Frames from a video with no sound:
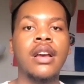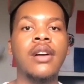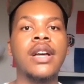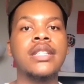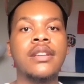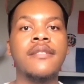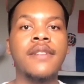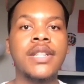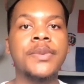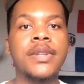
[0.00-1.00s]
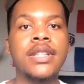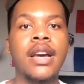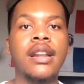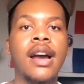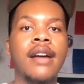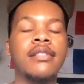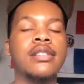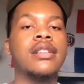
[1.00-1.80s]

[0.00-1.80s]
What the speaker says: Okay, so the first one is kind of obvious.